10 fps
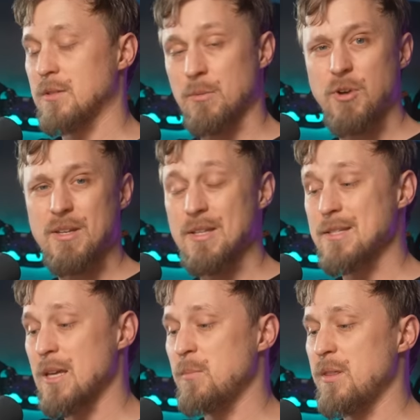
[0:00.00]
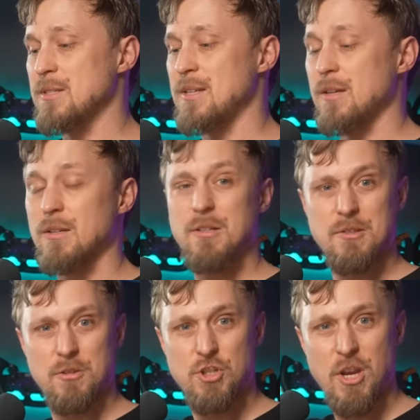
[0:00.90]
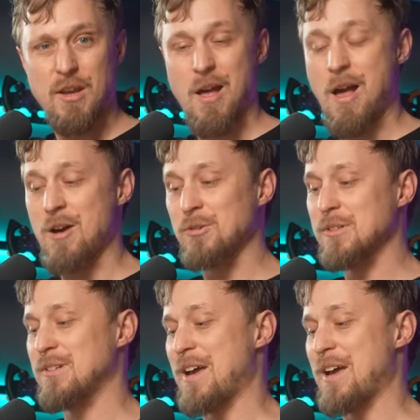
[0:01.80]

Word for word: SimGrade did send me the set to check out.